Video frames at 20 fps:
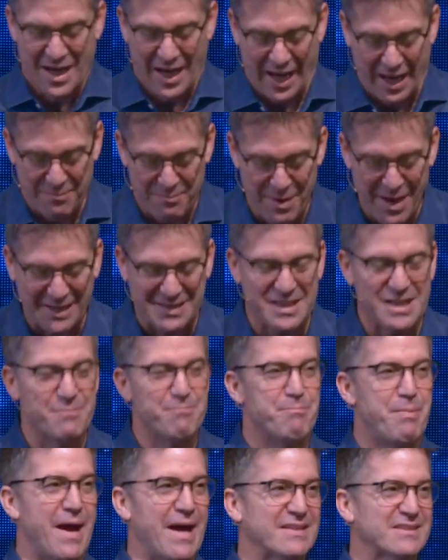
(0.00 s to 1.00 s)
And back
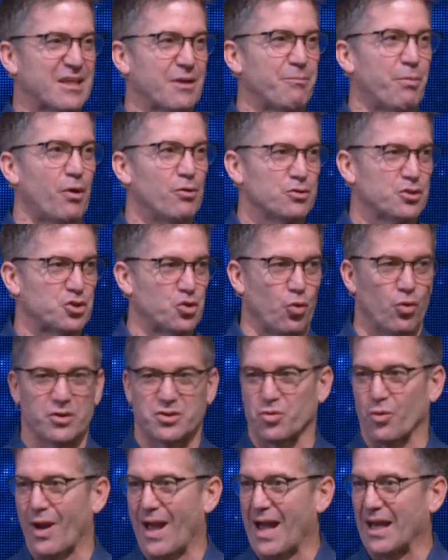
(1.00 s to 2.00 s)
then, basketball
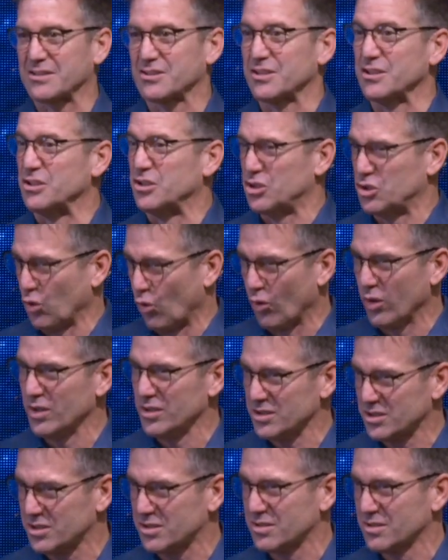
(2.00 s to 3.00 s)
shorts were actually
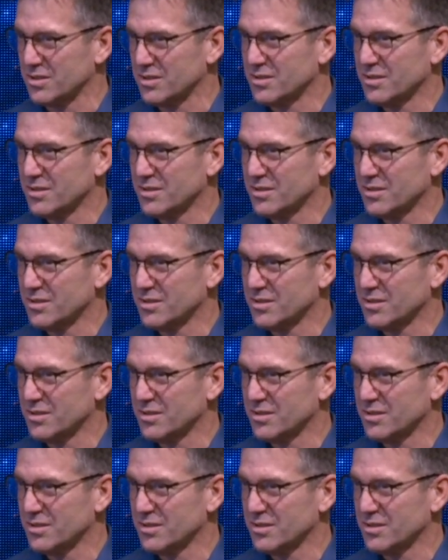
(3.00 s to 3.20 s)
shorts.